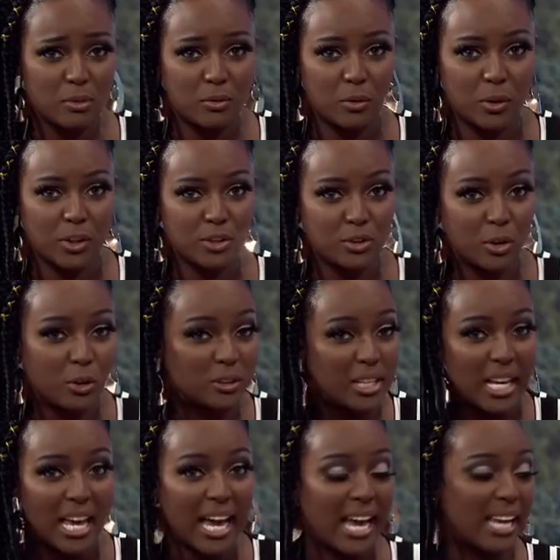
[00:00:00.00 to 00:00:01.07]
I was four years
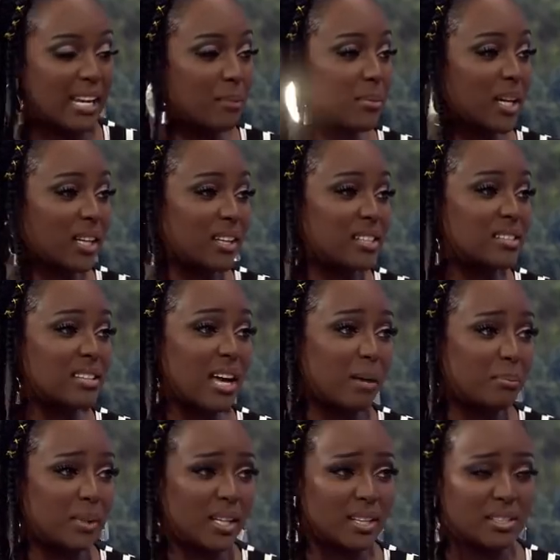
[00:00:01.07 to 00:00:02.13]
old, and I'm not going to
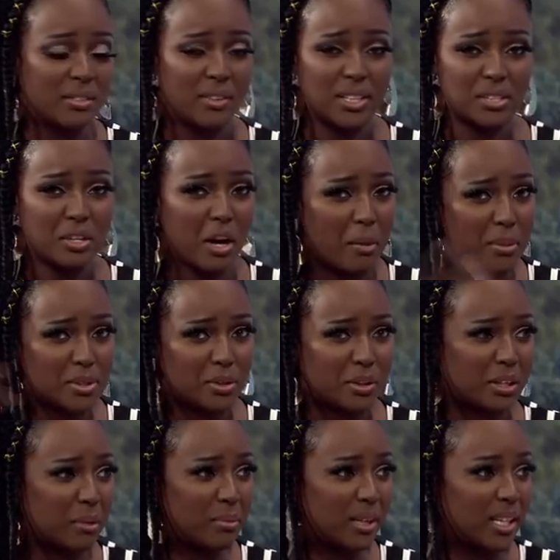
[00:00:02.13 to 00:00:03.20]
stop because of his comments or
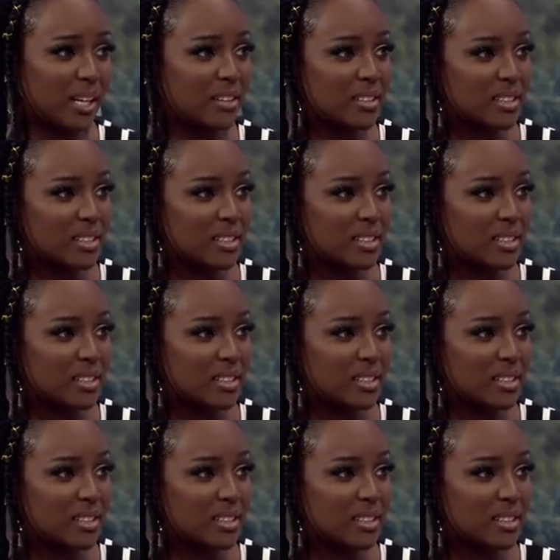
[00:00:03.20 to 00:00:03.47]
anybody